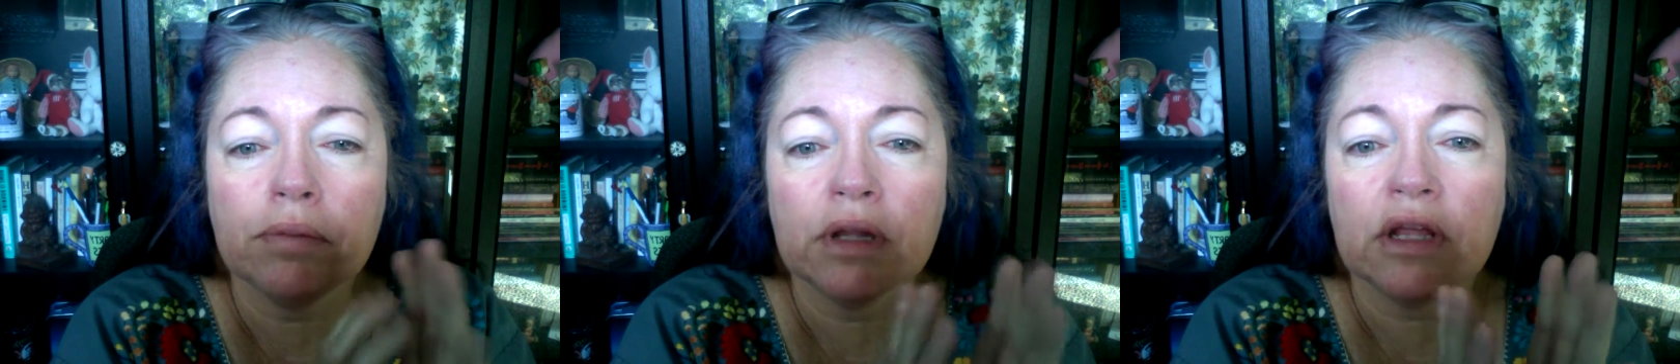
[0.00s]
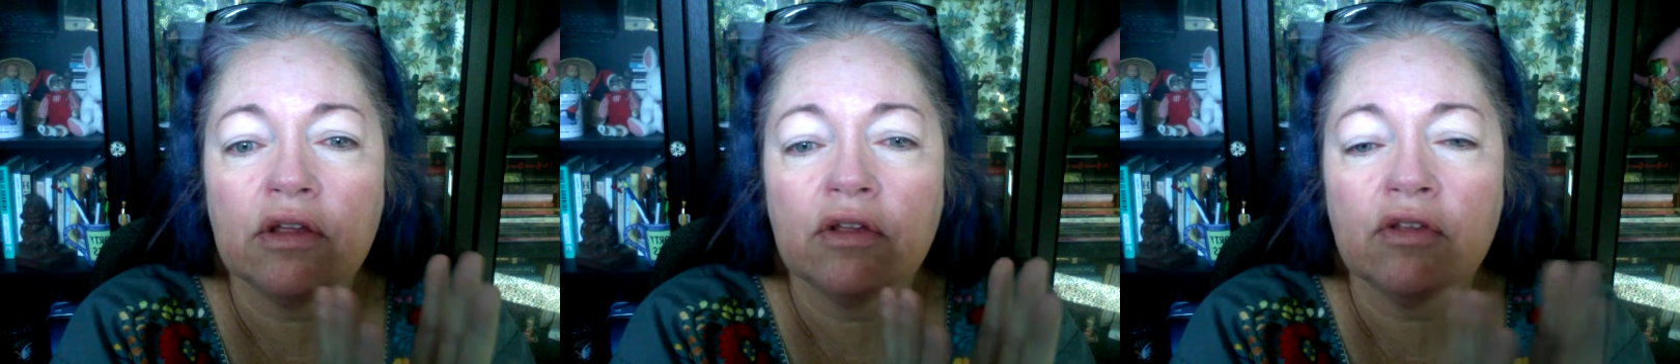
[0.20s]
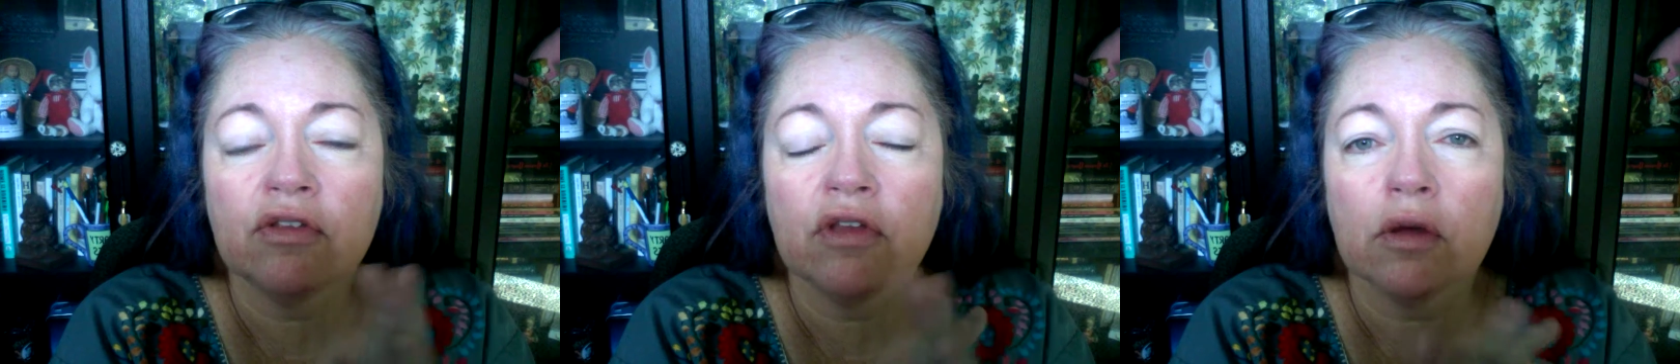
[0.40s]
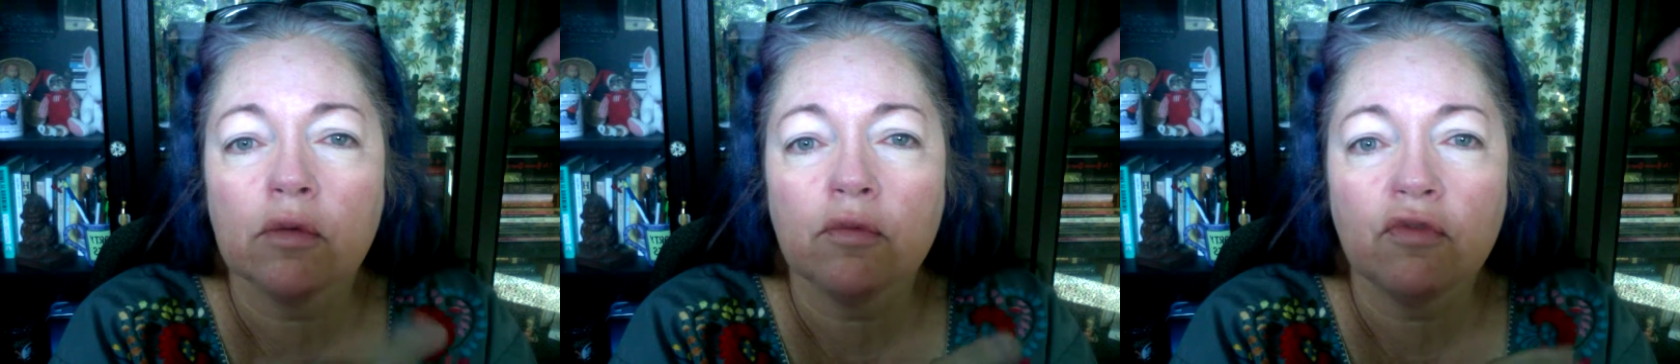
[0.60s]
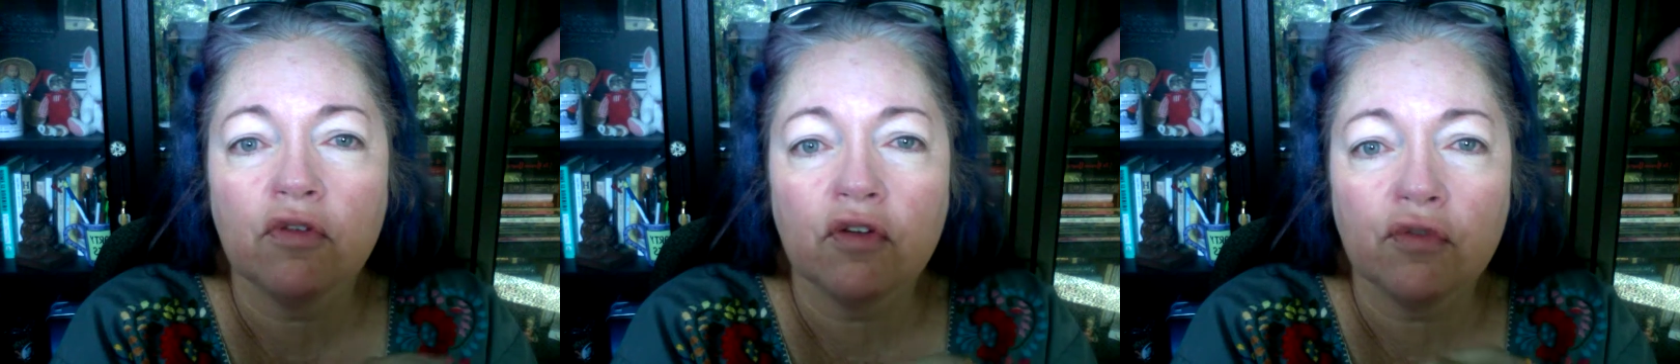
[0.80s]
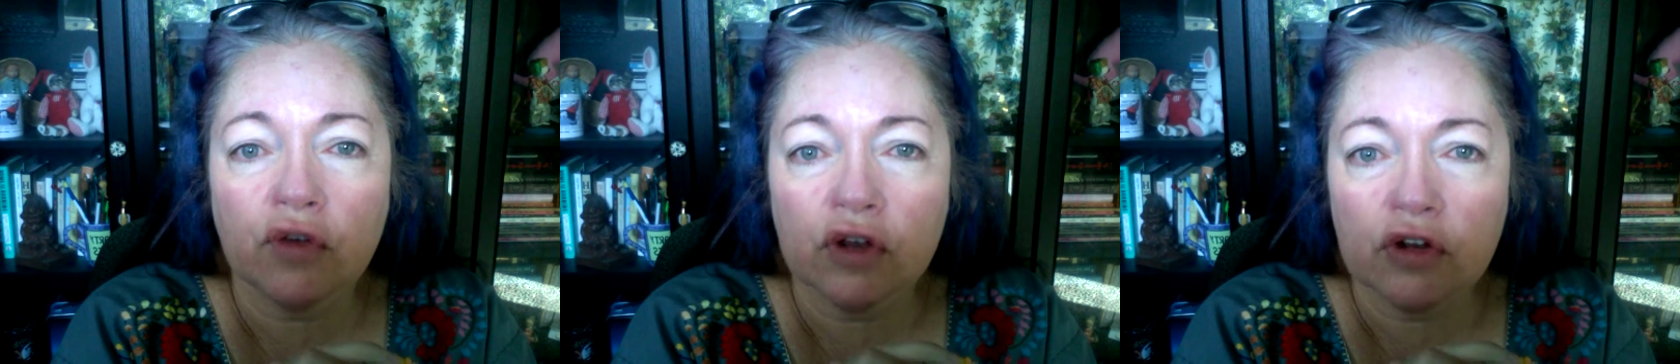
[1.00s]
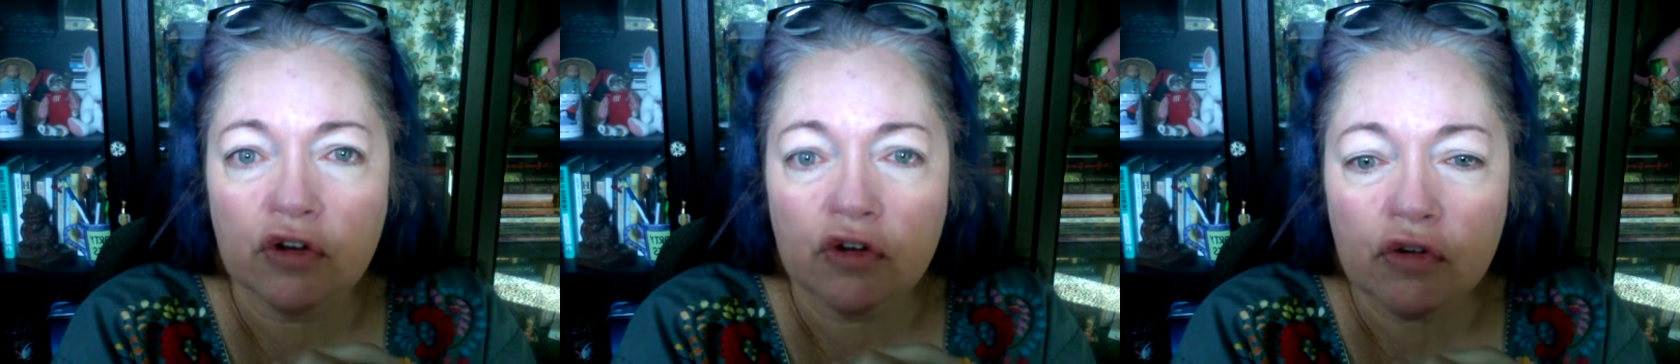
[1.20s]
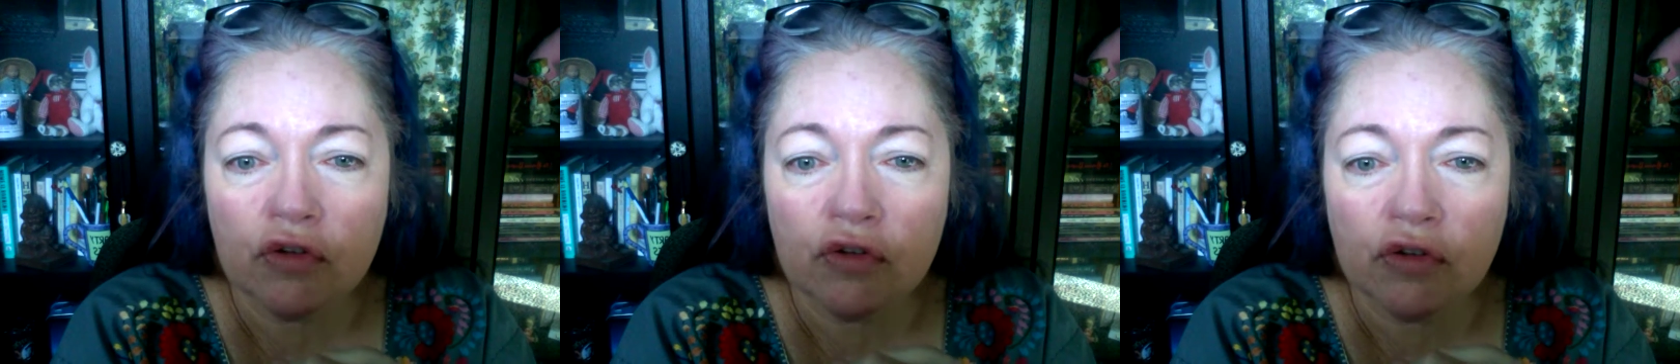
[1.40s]
please um, feel free
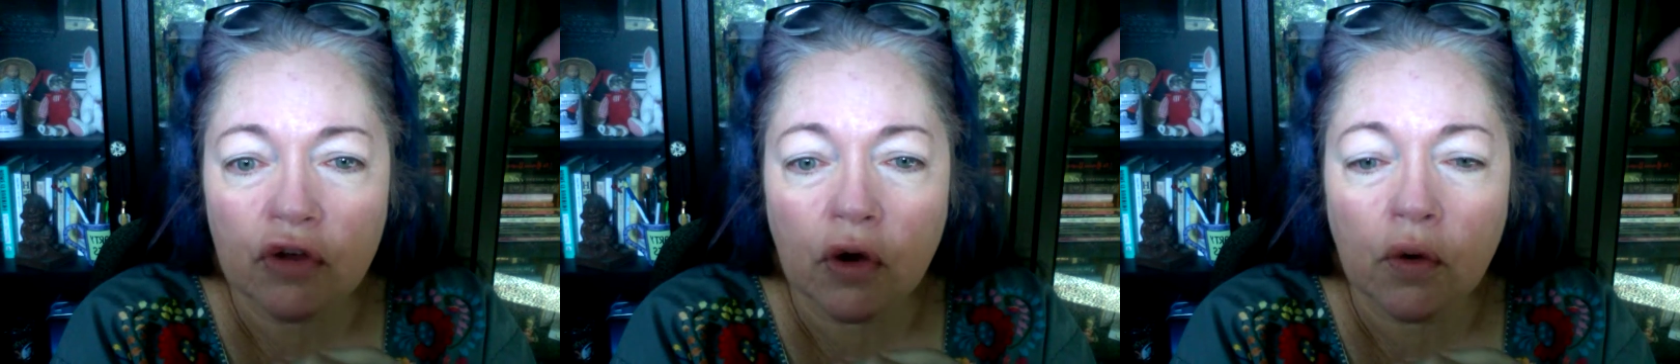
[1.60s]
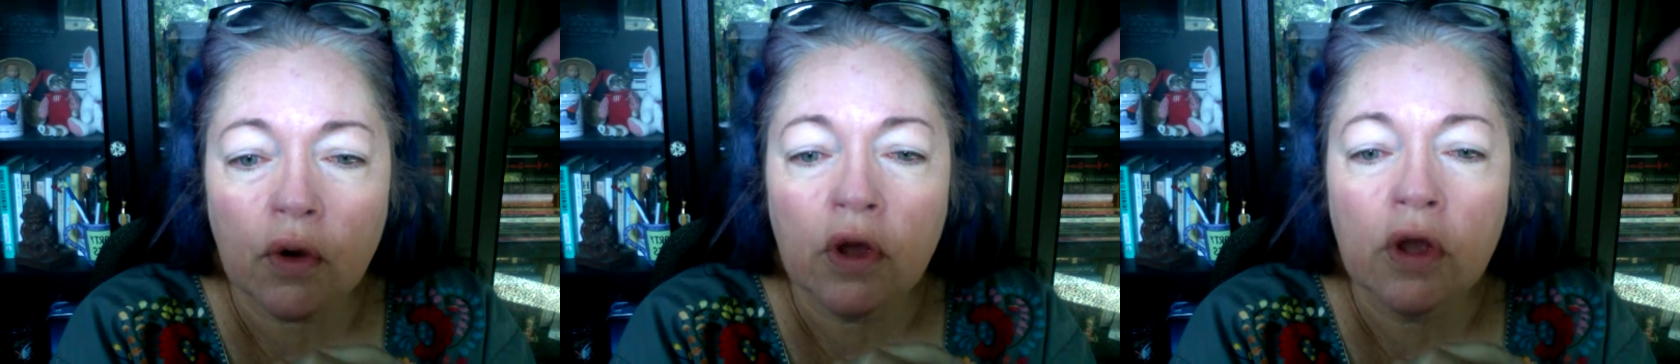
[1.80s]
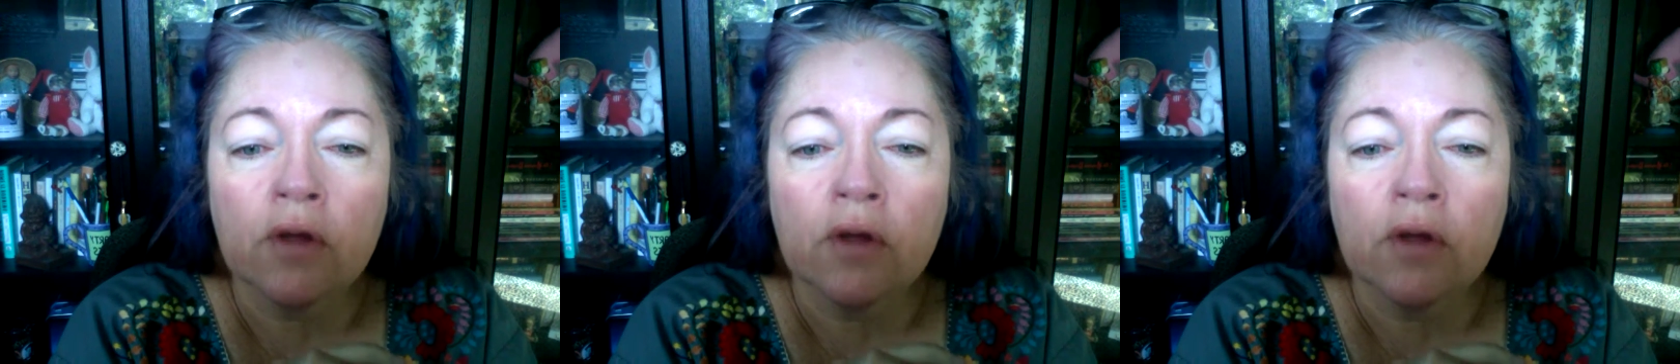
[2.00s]
to do so.